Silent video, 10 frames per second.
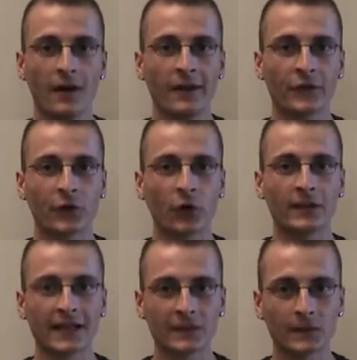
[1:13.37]
So
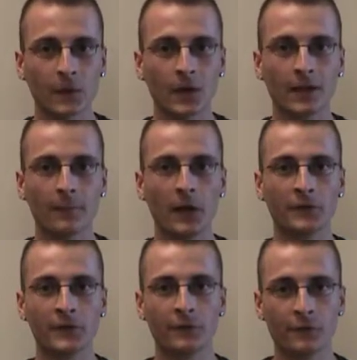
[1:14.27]
let's talk
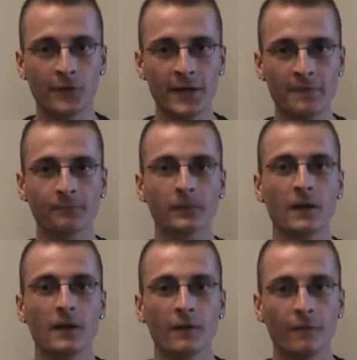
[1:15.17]
about the
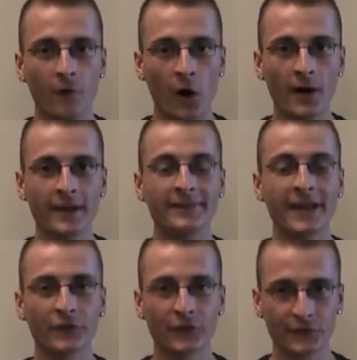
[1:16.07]
three very
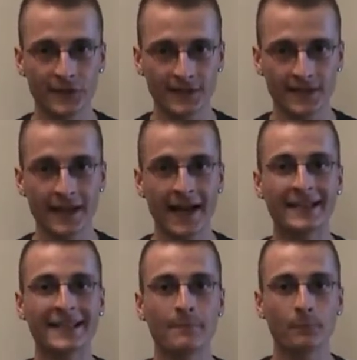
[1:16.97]
necessity
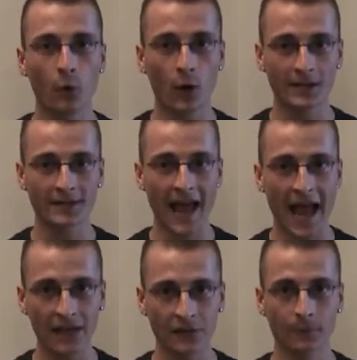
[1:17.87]
and
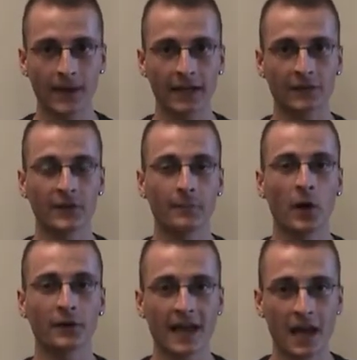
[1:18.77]
important aspects
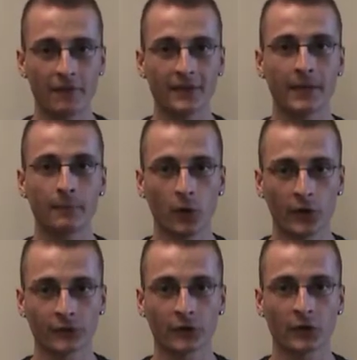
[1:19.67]
about having a
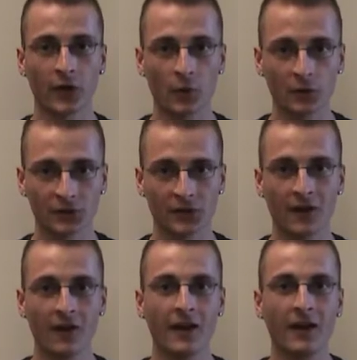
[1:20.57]
personal coach.
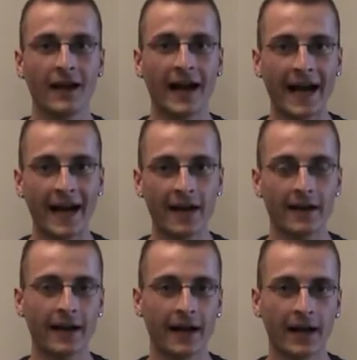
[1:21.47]
I,
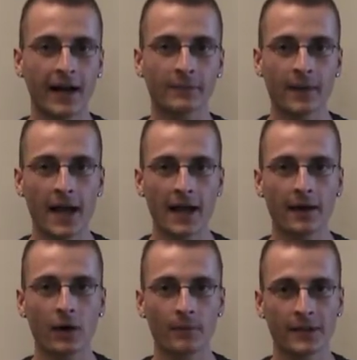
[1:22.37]
uh, in my
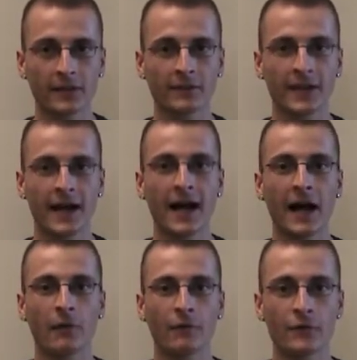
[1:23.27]
opinion, there
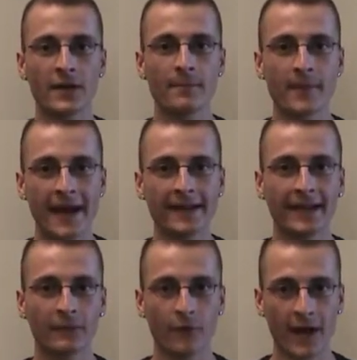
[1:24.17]
are three
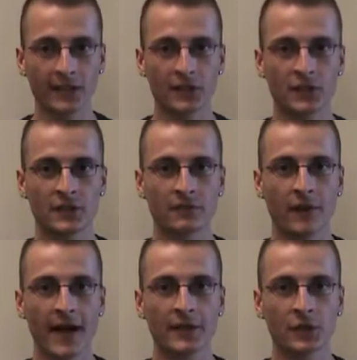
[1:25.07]
main advantages
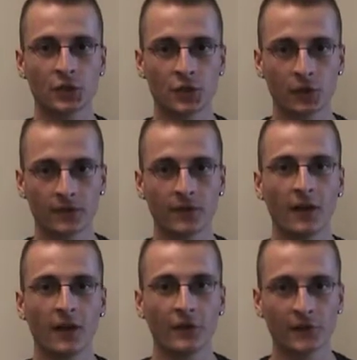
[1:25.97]
why you
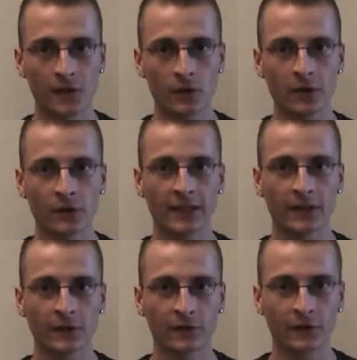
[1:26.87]
should seriously
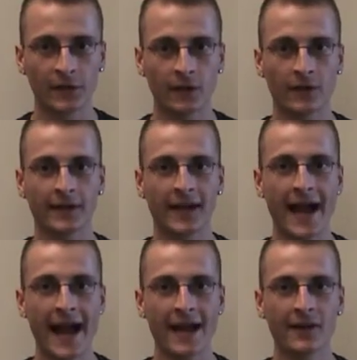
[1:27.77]
considering
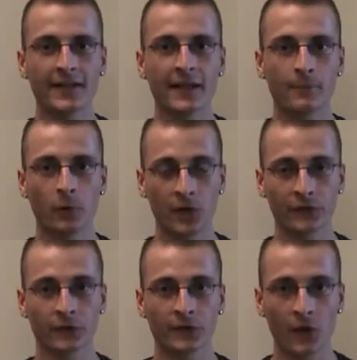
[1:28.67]
hiring a
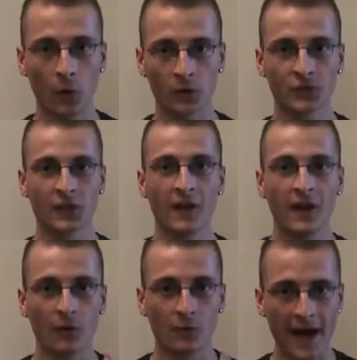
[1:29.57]
personal coach
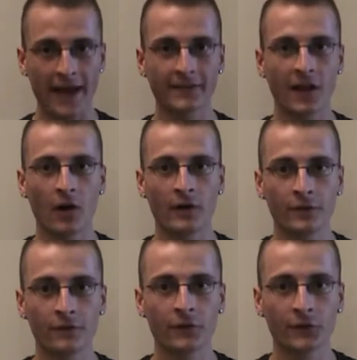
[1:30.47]
right
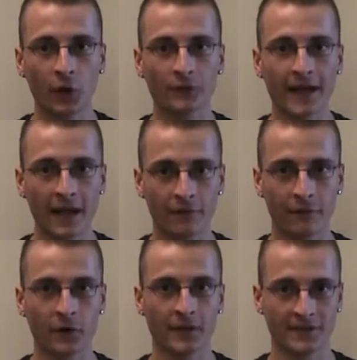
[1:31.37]
now if you don't
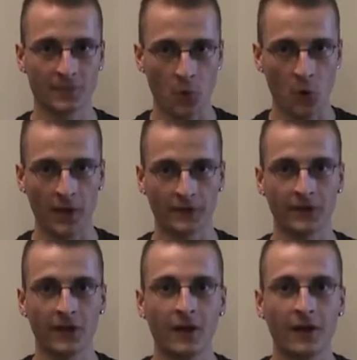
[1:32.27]
have one at the
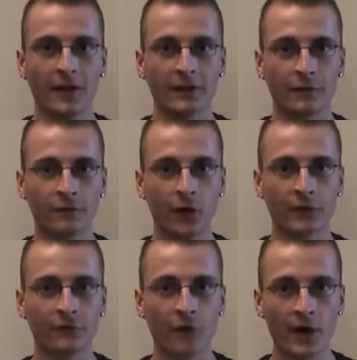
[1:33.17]
moment. The
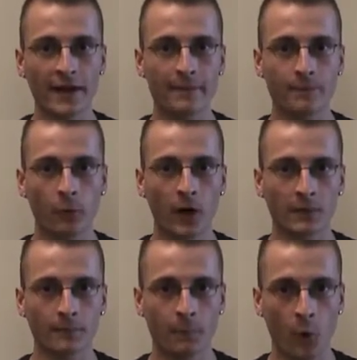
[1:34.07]
first very
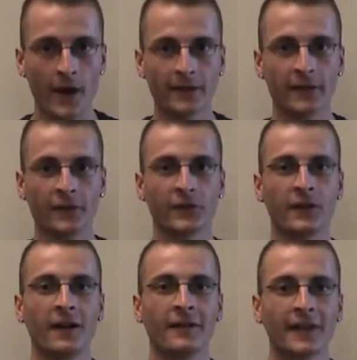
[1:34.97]
important point
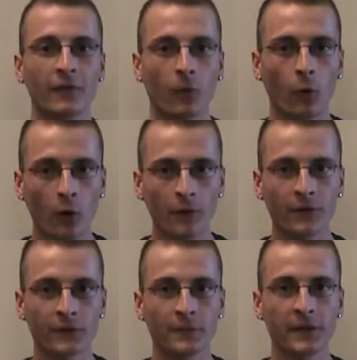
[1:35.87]
is there will
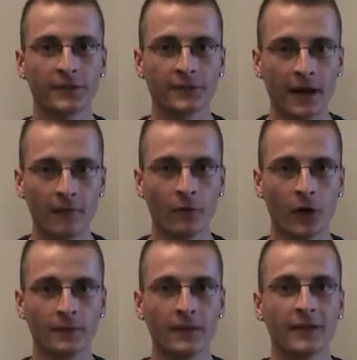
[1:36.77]
always be
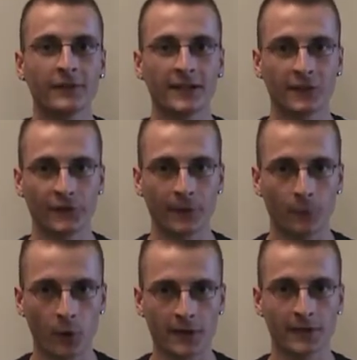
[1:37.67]
someone that is
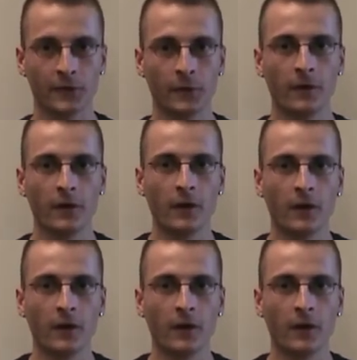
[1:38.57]
supporting you.